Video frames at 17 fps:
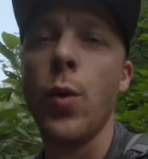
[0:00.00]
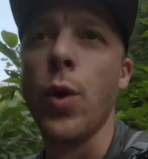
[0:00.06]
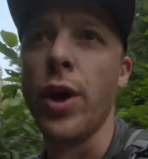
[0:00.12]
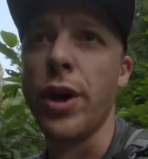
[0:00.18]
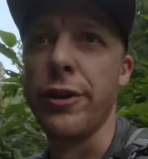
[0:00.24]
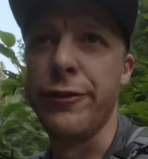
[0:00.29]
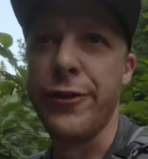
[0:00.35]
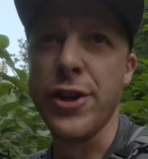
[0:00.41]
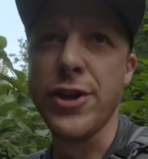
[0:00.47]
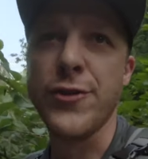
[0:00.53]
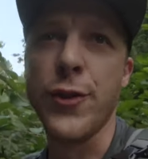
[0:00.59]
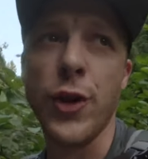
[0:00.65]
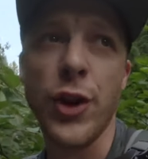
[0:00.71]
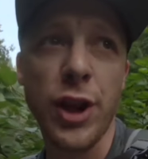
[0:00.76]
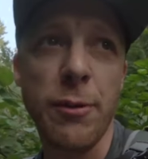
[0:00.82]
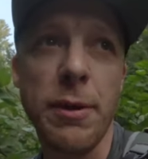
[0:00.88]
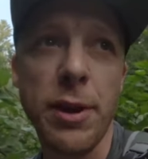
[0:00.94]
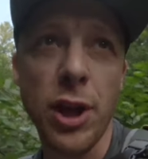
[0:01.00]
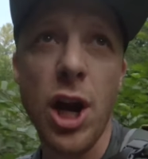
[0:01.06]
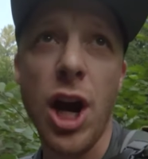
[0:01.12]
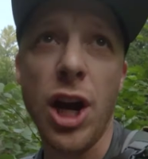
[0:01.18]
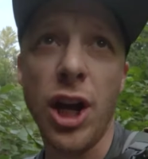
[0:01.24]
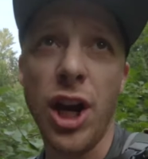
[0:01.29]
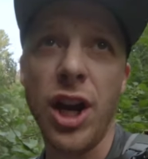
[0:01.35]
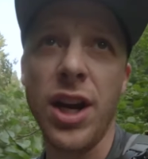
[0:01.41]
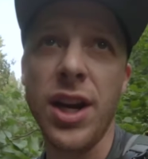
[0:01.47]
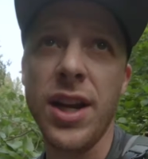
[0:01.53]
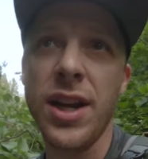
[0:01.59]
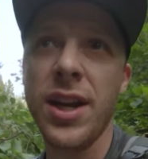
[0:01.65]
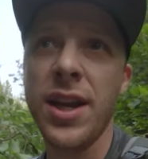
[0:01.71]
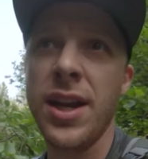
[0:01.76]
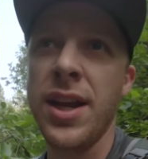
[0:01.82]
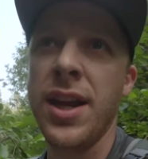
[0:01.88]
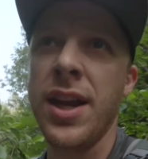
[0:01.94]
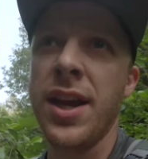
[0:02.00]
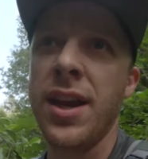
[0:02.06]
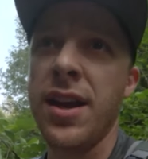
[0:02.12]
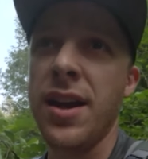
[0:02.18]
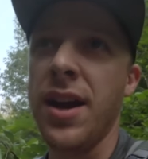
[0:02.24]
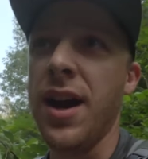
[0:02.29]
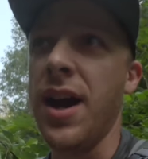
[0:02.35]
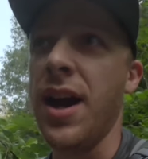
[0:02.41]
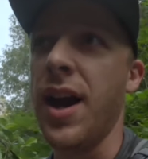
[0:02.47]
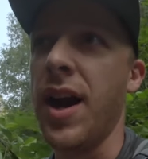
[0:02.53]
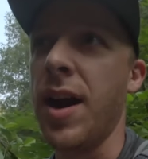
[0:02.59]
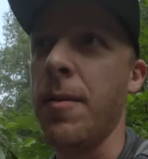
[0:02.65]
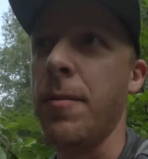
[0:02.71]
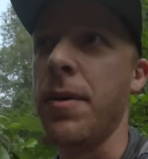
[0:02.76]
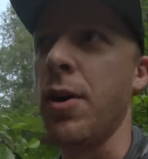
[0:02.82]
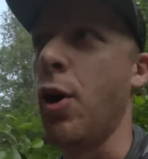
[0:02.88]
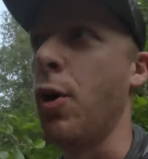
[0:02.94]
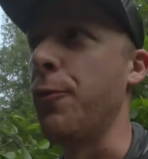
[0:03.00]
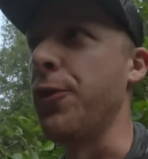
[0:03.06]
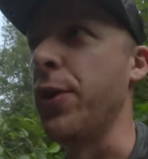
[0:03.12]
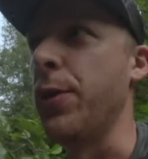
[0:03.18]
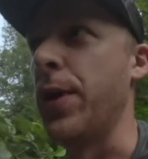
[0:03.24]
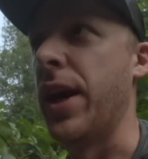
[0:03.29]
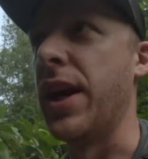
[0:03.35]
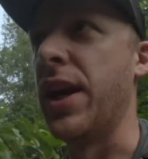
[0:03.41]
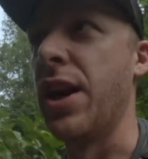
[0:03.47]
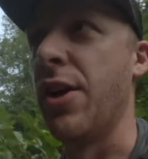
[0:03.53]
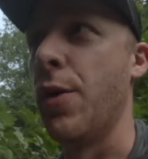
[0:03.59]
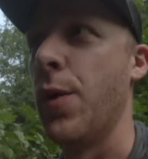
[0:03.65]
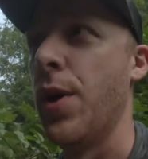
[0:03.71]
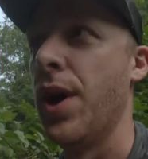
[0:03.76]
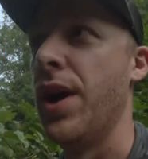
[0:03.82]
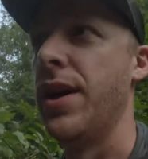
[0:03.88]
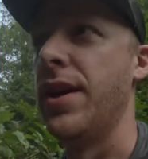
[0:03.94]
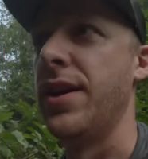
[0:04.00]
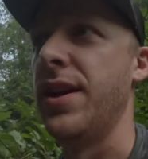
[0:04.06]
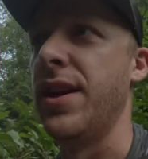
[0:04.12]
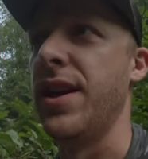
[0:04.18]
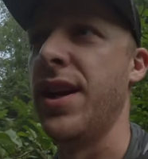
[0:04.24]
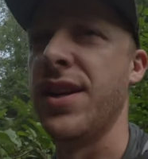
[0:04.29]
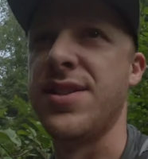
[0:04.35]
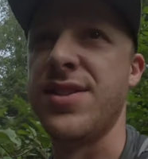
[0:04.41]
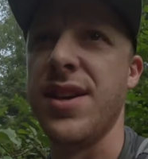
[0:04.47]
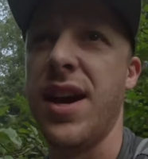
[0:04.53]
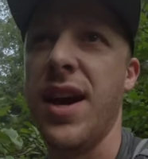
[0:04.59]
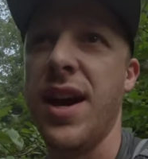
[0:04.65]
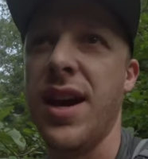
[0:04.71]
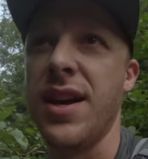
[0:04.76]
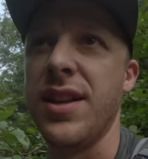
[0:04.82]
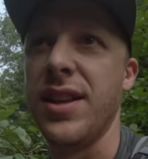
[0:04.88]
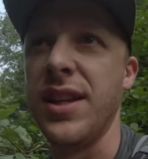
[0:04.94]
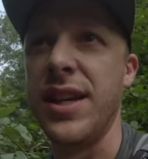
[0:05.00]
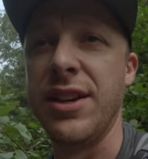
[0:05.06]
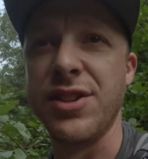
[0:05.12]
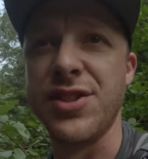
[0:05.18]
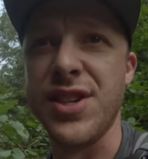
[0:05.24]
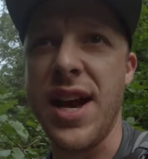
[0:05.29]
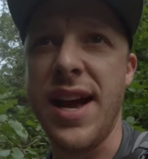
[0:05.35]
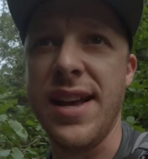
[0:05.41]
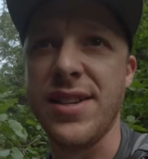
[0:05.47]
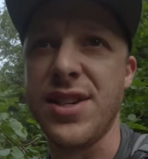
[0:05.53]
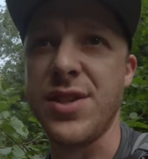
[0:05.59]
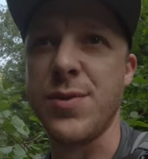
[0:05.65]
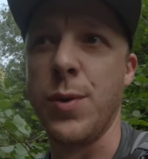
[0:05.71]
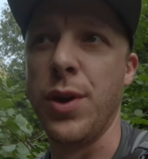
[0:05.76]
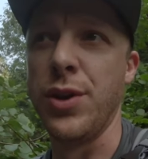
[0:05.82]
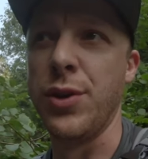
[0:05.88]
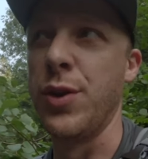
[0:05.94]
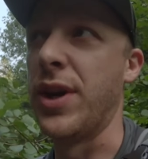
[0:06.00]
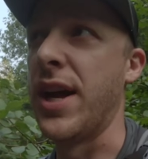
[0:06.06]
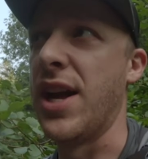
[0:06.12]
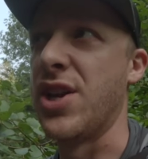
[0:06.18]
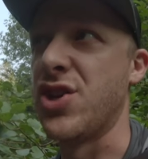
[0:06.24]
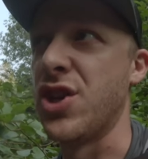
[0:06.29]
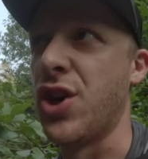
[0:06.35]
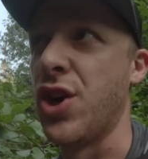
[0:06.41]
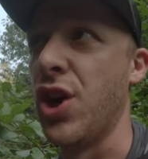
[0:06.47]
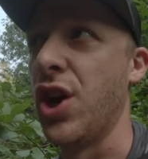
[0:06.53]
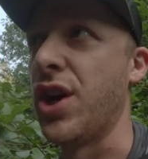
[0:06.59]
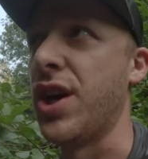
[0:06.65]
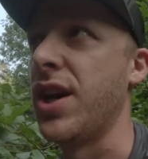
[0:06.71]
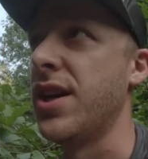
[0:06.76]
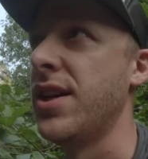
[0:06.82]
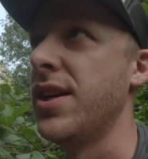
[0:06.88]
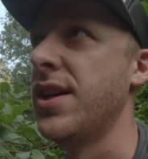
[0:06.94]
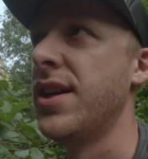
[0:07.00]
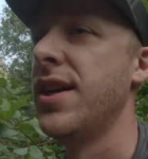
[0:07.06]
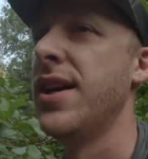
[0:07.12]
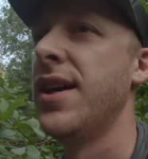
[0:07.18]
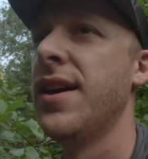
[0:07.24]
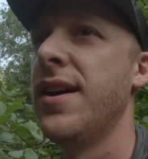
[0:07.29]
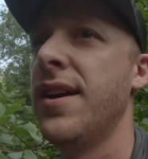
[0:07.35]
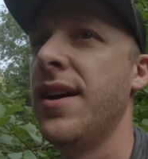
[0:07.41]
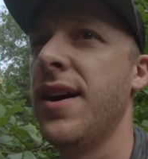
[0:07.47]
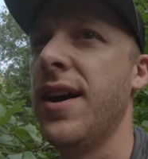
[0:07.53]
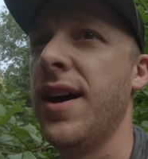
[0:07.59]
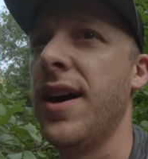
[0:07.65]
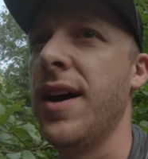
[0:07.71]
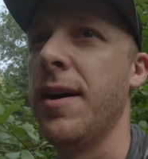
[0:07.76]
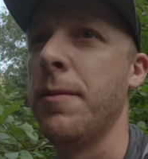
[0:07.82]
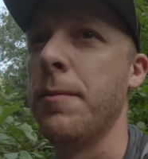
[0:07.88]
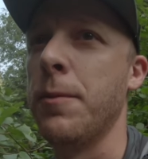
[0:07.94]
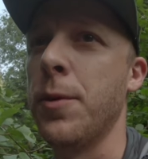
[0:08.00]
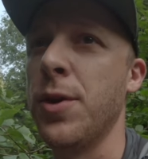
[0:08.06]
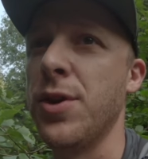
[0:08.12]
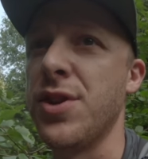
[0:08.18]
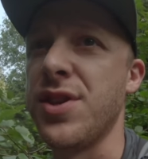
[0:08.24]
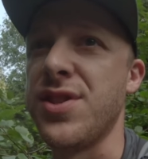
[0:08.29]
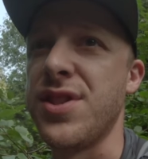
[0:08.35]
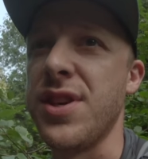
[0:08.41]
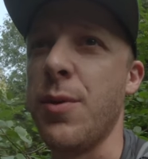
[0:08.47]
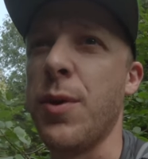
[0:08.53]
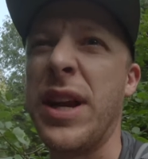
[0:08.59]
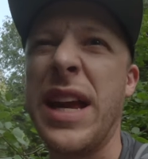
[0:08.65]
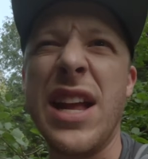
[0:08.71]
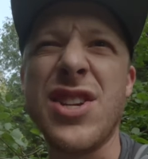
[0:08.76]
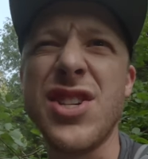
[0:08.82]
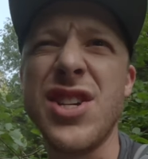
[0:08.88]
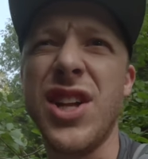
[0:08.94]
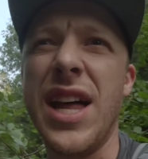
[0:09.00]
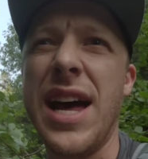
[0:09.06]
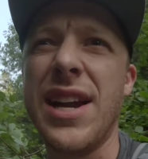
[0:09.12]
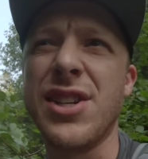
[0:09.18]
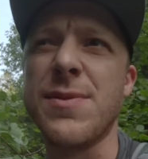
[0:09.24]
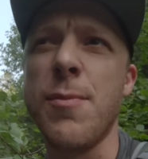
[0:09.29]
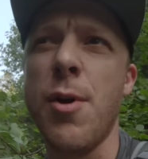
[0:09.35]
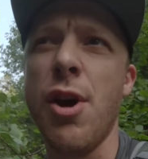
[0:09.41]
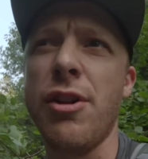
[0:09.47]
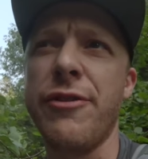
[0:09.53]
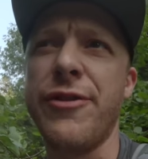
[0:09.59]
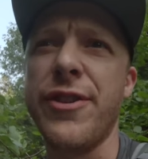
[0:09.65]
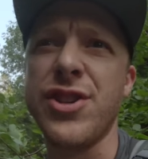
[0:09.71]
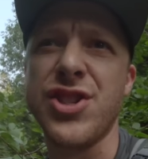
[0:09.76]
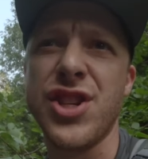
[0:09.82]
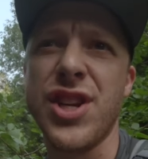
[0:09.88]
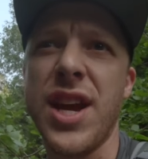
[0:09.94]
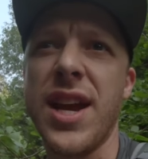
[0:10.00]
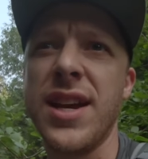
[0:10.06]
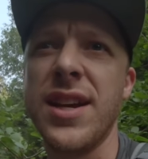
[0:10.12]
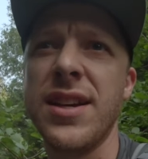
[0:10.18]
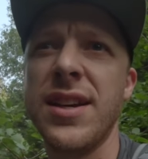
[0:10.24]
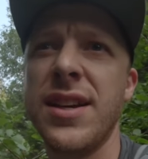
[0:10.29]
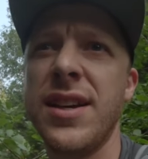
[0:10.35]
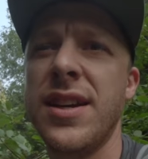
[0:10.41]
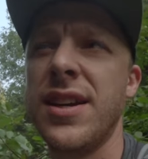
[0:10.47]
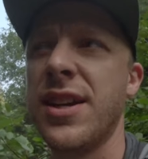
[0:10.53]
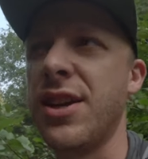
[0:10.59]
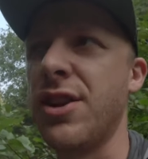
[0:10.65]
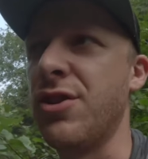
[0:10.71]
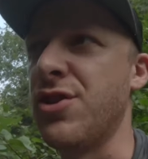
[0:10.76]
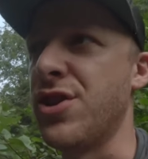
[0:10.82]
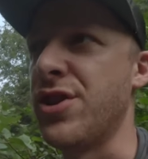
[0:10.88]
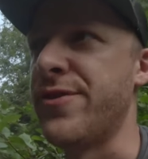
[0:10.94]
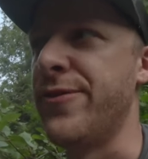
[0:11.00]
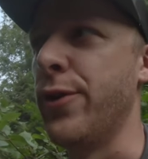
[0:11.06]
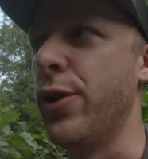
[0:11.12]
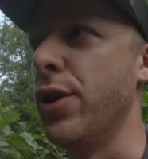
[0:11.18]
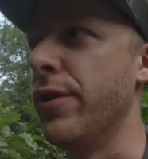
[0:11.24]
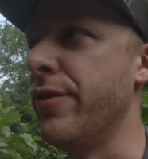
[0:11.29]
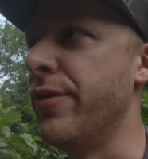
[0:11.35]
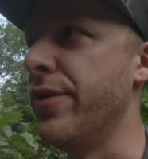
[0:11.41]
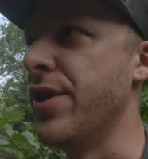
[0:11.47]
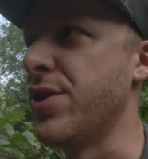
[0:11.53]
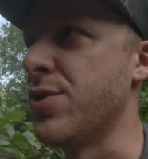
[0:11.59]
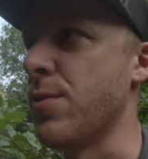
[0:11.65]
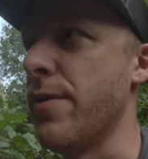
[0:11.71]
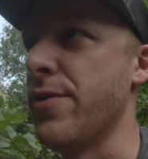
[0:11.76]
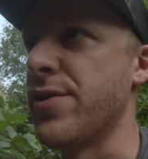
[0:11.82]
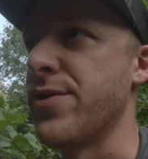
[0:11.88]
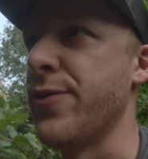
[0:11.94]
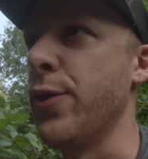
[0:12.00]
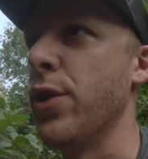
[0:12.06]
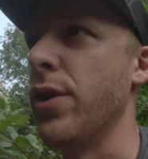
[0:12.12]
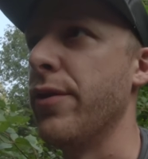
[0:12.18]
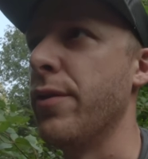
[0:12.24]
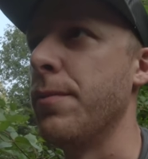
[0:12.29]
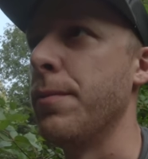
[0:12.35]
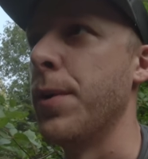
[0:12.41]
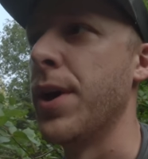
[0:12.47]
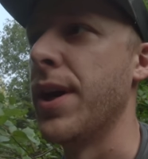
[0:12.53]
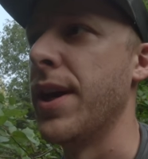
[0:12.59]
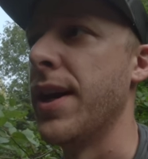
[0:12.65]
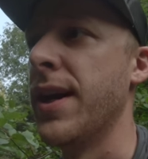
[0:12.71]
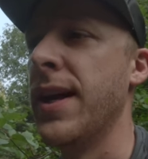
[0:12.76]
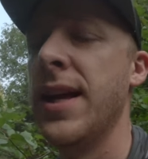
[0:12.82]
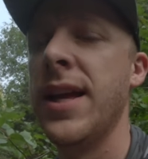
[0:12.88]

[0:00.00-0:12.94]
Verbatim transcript: We're gonna fish for a little bit longer. Hopefully we get another one that's legal size, because we'll do a catch and cook. We're catching a lot of smaller fish today. You know, this river's full of them, but